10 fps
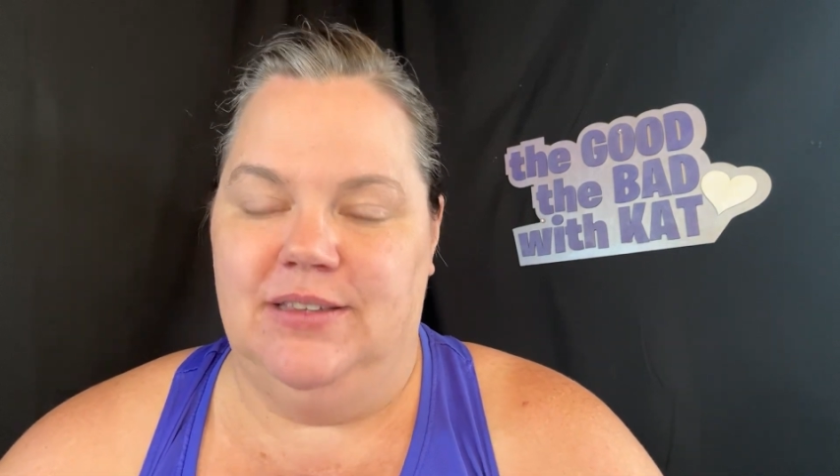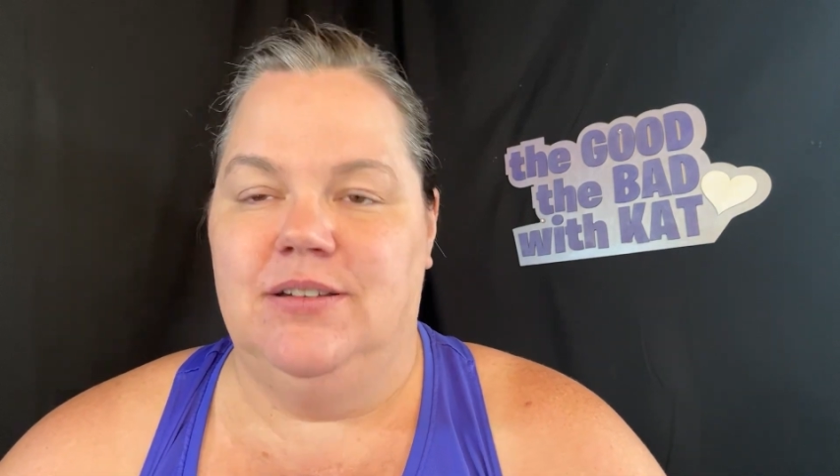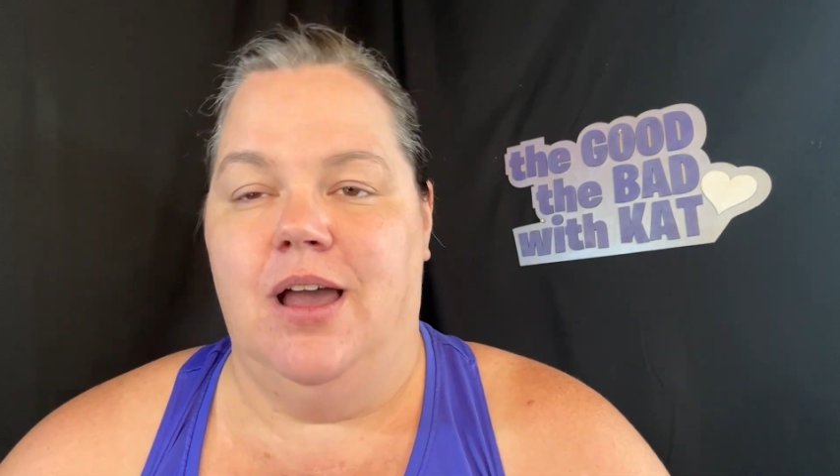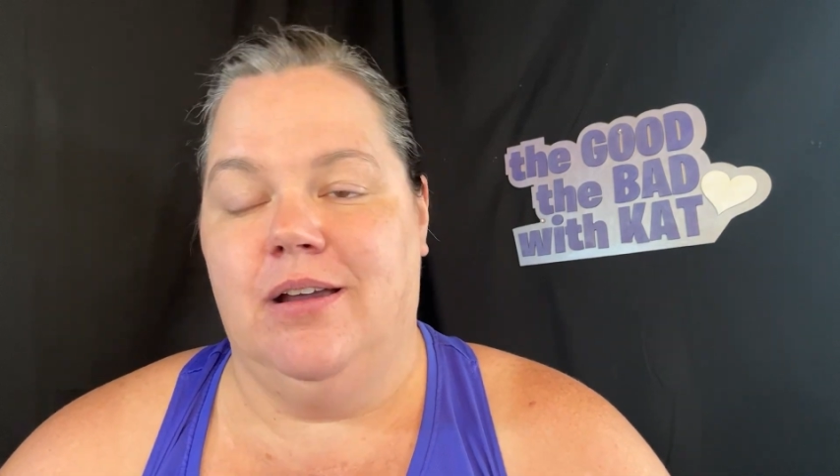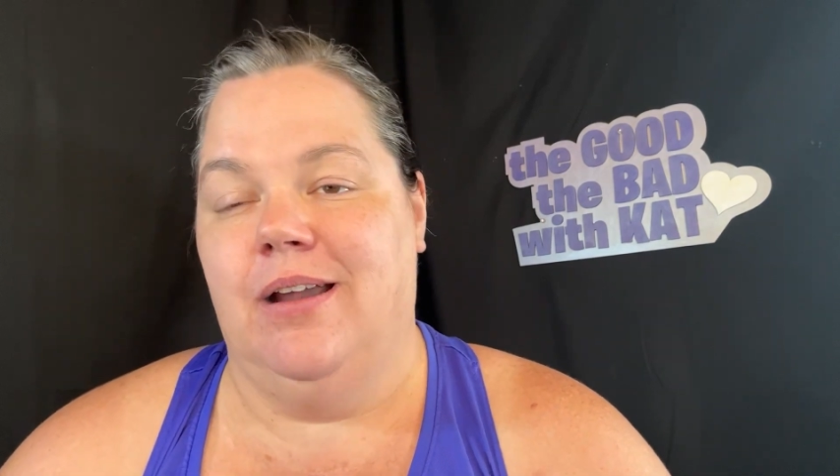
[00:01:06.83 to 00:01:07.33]

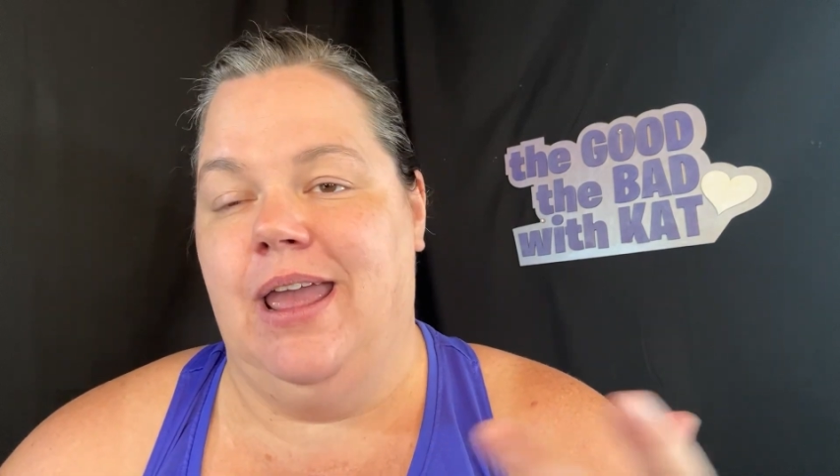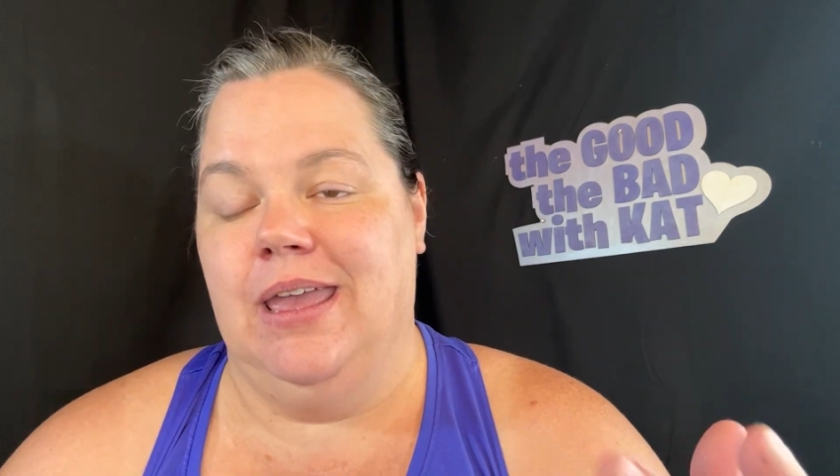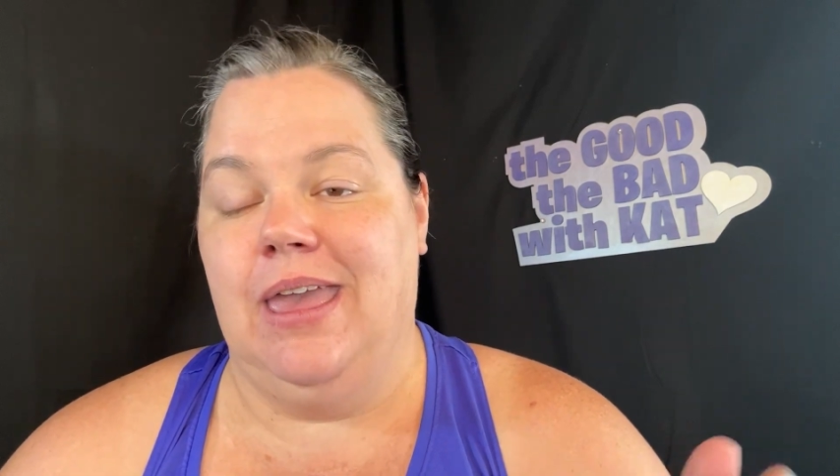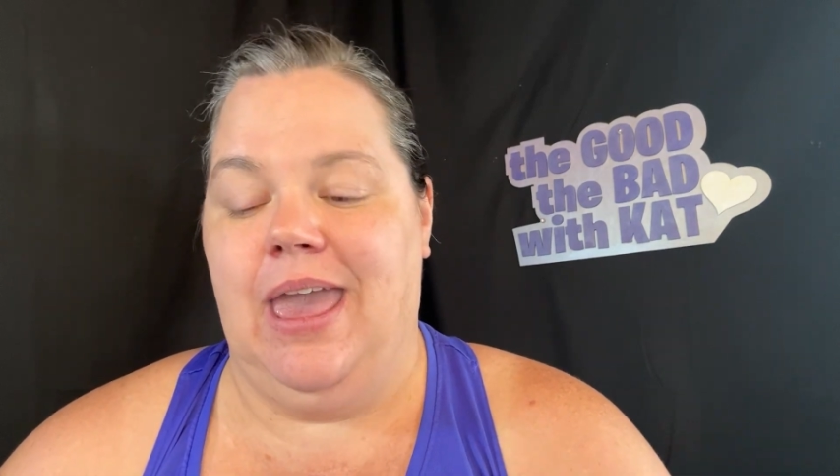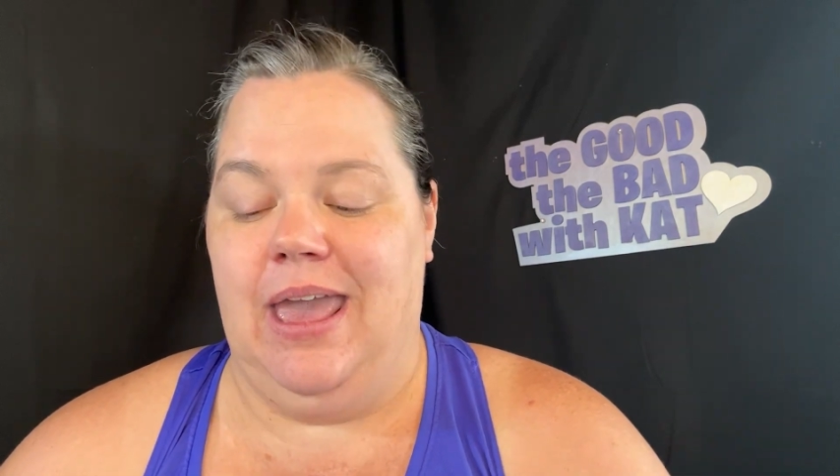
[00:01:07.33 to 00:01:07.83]
Stalker,
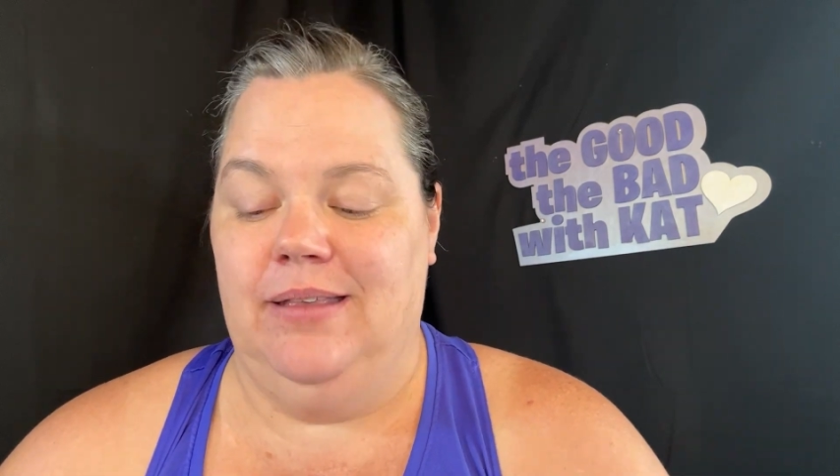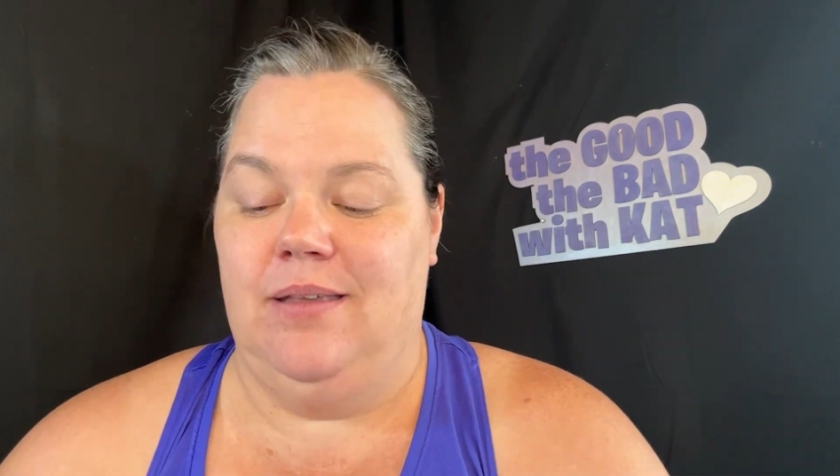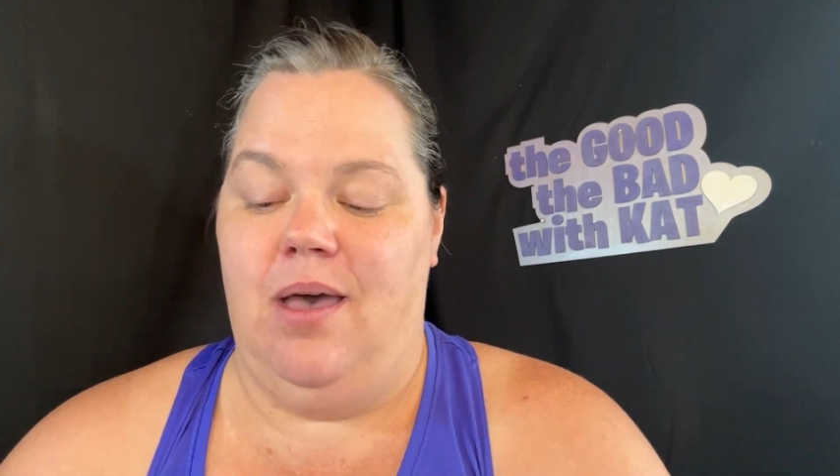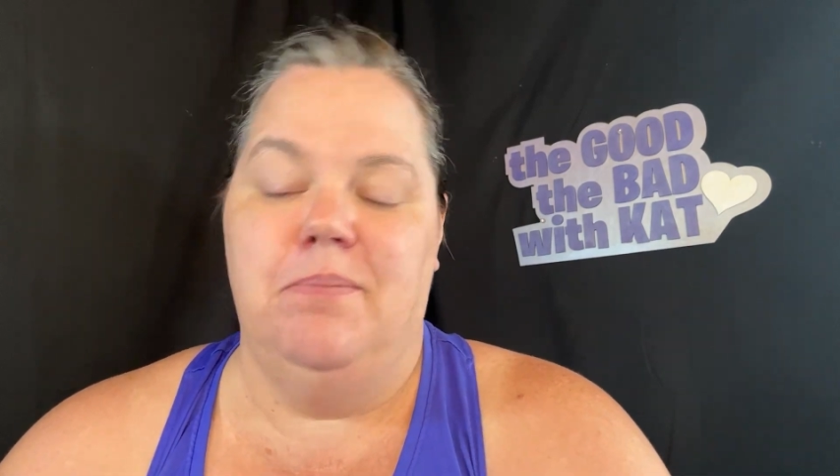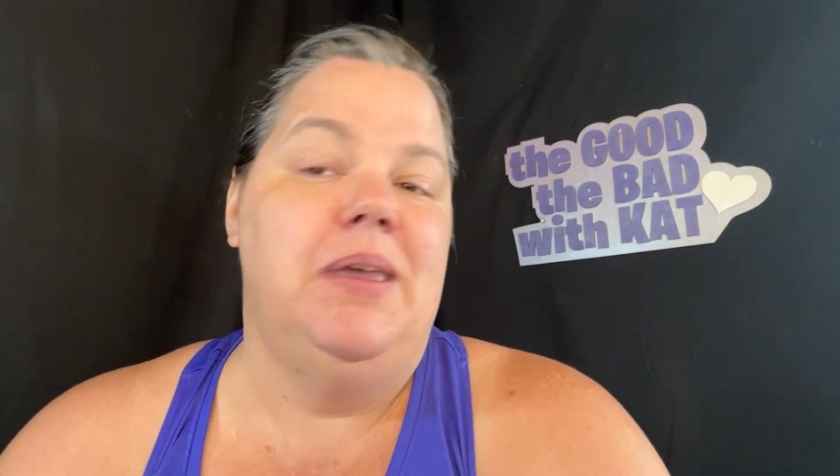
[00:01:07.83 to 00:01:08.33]
aka
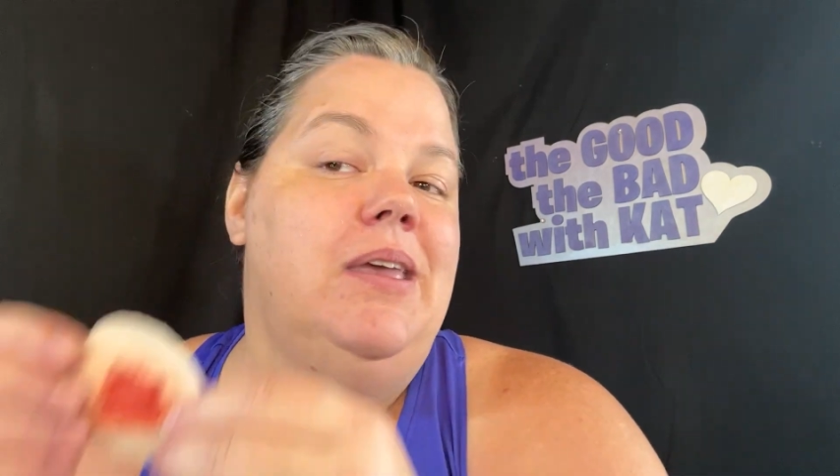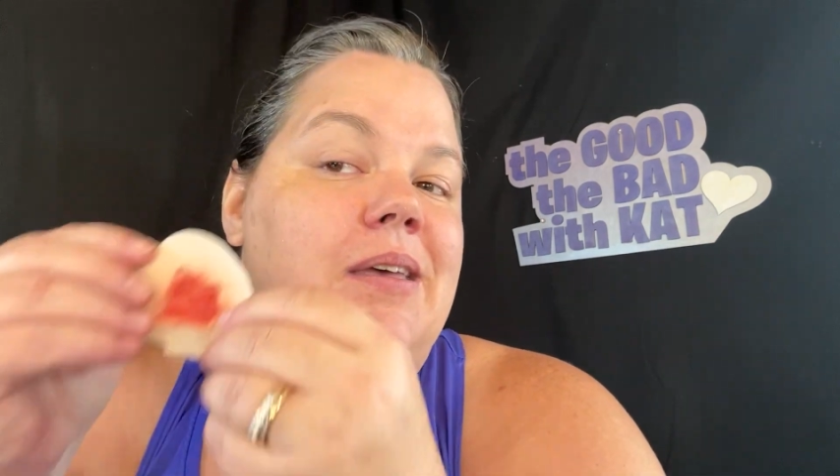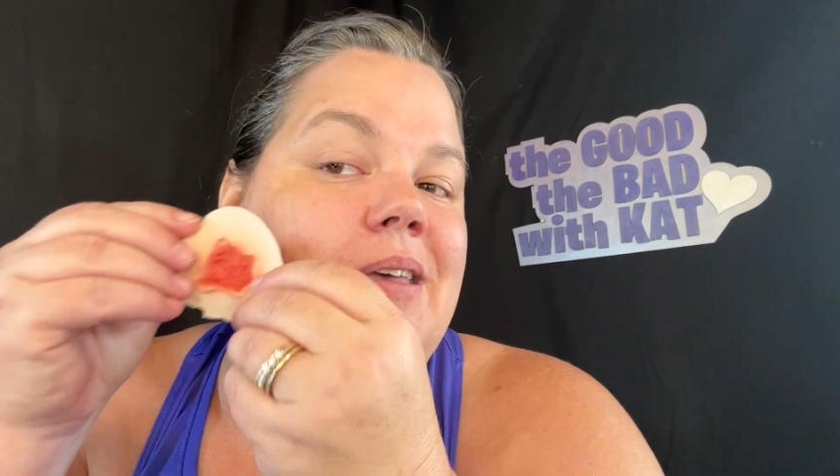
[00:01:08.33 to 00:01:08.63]
zombie.